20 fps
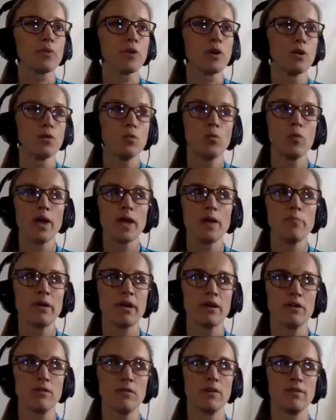way
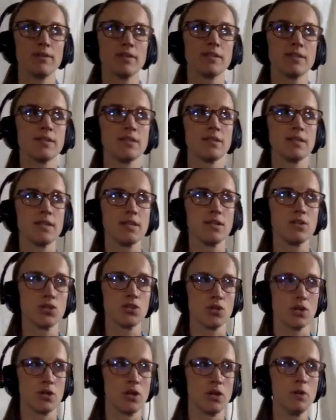better on the C
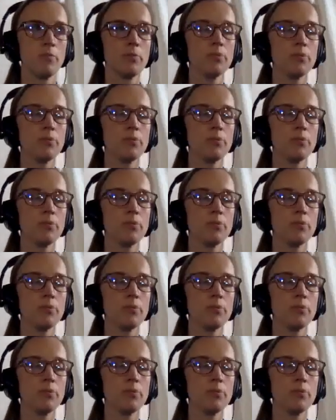sharp.